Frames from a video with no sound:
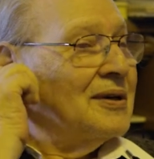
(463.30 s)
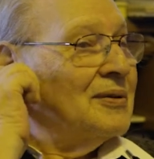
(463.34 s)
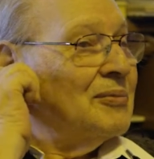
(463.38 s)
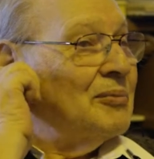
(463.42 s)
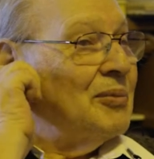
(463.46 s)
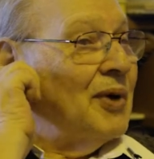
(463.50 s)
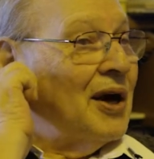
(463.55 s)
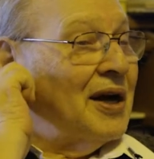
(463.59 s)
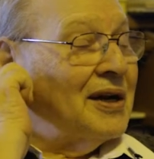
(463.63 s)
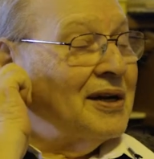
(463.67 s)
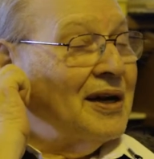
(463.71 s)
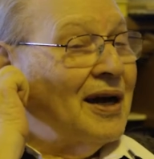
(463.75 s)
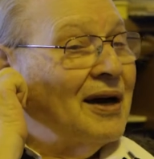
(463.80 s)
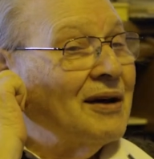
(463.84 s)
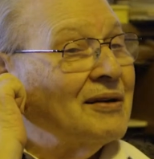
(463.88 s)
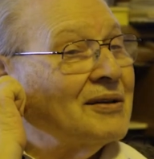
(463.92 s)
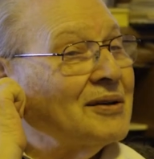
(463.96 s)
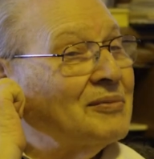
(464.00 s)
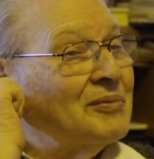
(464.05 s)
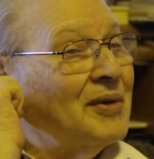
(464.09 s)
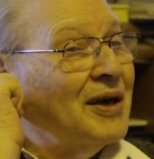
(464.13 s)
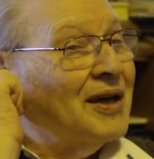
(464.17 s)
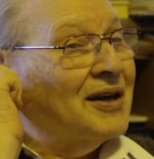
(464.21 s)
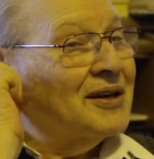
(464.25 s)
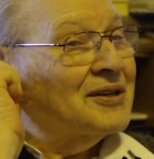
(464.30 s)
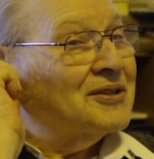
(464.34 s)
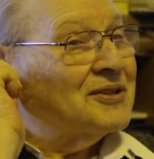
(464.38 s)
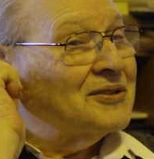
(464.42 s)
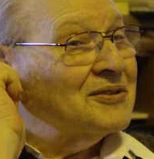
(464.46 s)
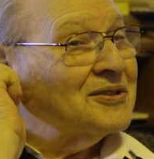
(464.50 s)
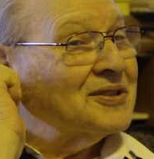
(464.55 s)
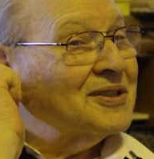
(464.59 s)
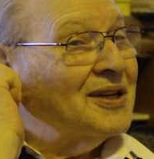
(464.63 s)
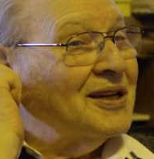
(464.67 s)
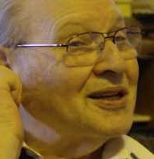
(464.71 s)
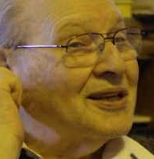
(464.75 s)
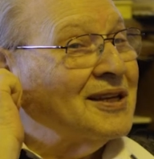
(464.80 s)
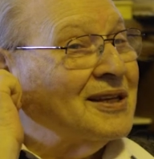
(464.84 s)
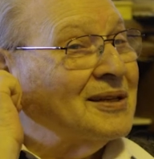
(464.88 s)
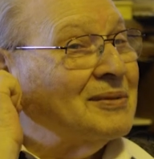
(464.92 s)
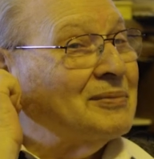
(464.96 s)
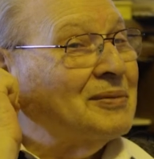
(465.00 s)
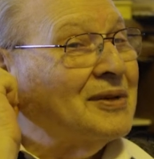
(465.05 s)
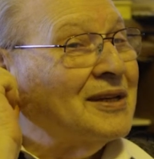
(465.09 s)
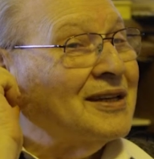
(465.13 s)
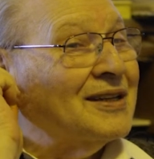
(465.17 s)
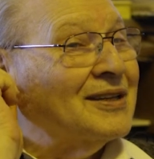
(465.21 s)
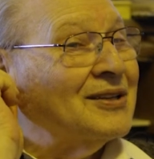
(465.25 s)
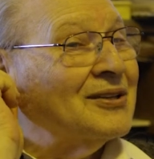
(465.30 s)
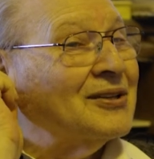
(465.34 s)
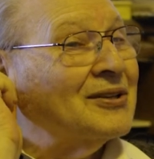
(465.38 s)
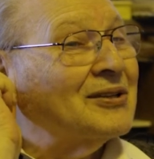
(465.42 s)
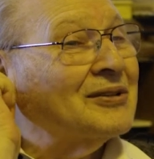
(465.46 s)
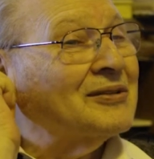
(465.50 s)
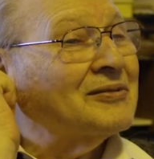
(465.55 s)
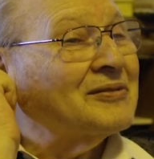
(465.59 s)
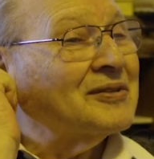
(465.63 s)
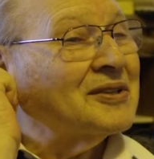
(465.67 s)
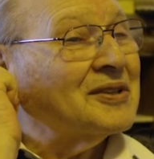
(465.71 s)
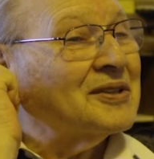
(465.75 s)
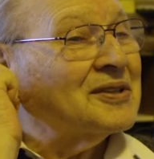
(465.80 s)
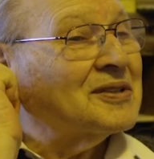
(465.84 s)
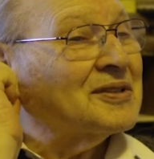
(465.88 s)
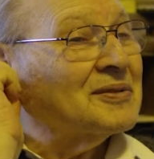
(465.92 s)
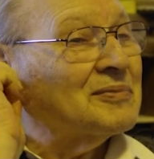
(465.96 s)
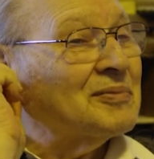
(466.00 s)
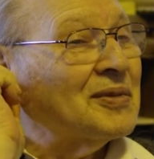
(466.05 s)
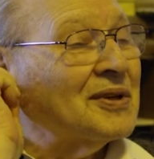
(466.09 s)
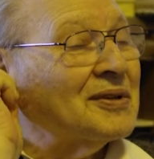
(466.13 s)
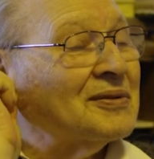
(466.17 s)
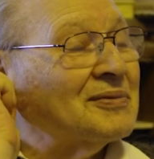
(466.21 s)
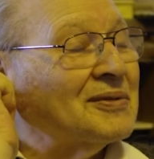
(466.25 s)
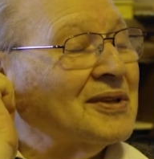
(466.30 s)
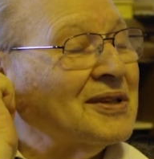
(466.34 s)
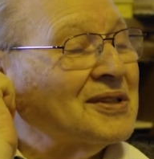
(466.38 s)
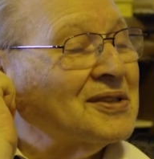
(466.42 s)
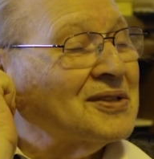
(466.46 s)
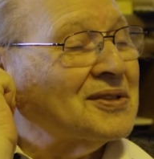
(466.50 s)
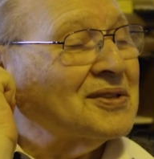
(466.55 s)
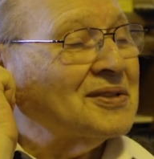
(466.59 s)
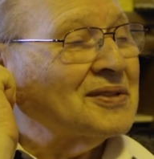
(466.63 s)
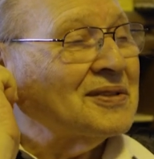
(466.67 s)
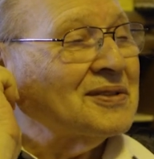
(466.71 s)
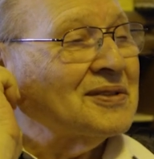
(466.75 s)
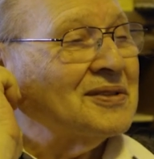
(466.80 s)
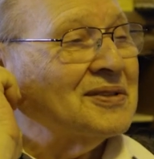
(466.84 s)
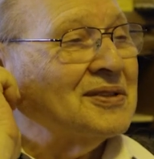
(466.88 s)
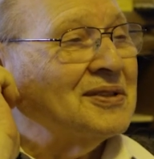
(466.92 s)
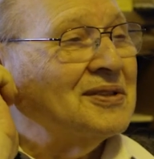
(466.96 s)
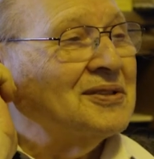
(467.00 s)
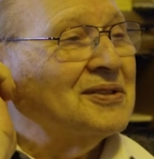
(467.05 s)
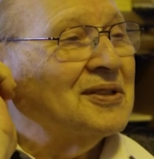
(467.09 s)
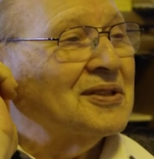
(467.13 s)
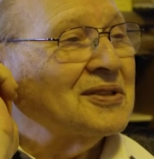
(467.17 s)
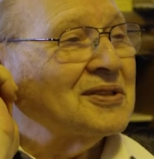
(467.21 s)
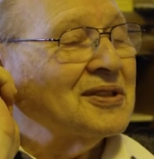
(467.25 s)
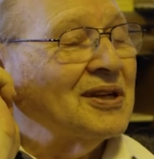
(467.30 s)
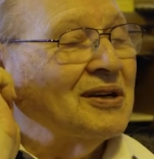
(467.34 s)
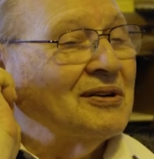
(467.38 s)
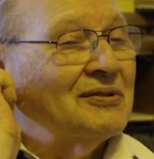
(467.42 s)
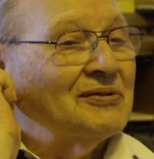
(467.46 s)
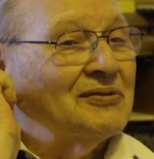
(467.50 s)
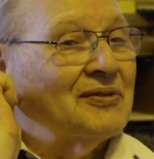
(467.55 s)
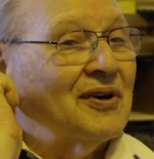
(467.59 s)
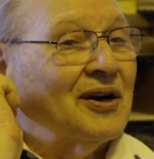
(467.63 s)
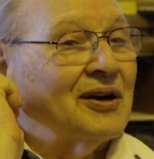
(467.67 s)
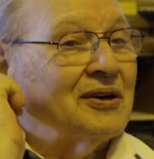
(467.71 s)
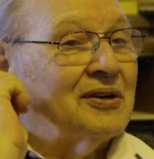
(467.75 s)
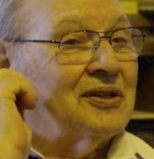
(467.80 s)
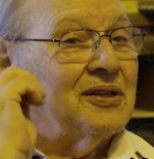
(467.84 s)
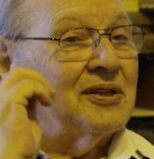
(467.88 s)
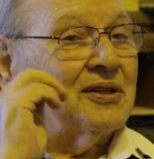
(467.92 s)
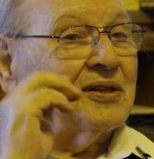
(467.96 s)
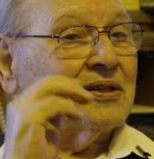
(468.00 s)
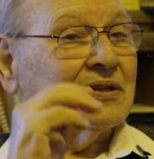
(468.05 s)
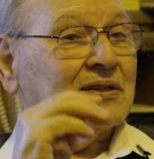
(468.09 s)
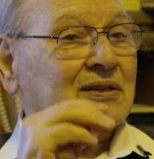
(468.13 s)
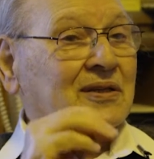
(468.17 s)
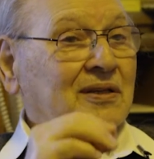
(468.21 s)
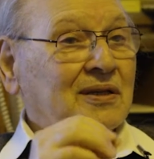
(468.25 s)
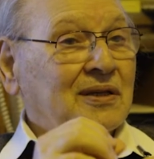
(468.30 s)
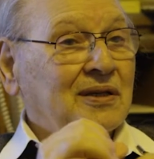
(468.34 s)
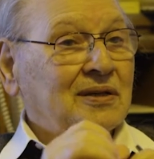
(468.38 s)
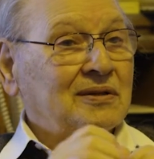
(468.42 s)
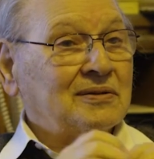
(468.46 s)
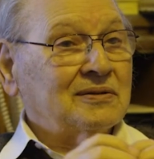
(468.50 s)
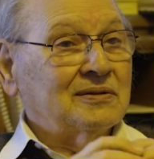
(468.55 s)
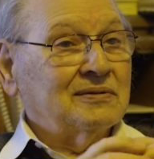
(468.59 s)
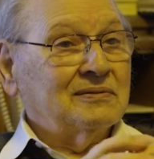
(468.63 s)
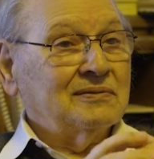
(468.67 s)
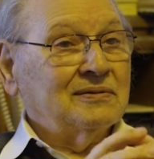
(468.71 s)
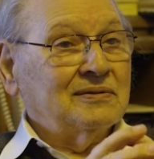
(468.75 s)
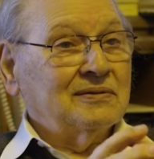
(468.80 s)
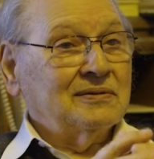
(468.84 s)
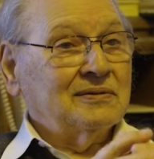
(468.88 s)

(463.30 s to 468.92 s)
By now, the manager is getting a bit nervous, but let's see just how far he can go.